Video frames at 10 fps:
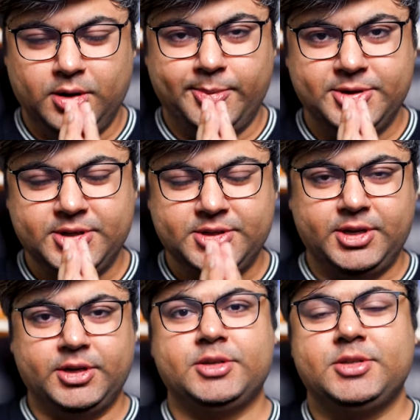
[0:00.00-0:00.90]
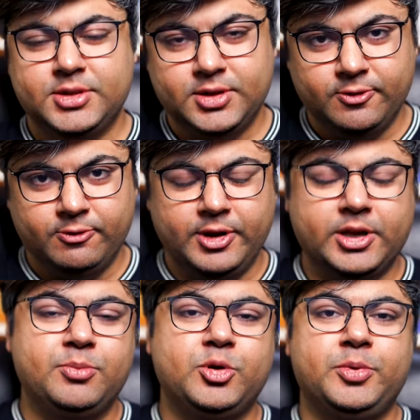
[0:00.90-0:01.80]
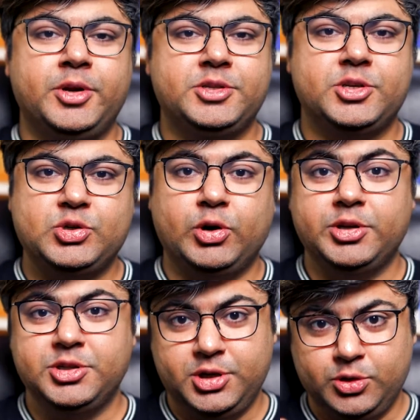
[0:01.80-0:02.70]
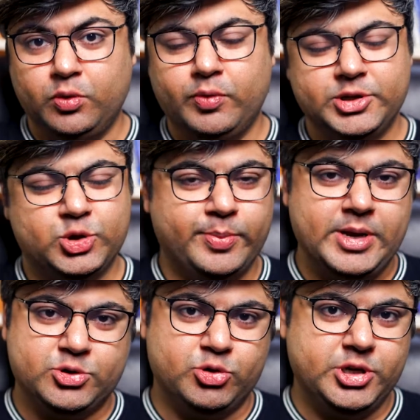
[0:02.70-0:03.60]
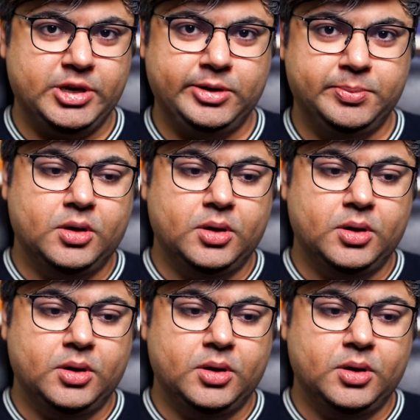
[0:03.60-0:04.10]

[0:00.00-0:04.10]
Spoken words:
Namaste Seekers, welcome to Punneit's Astrology, your one-stop astro channel.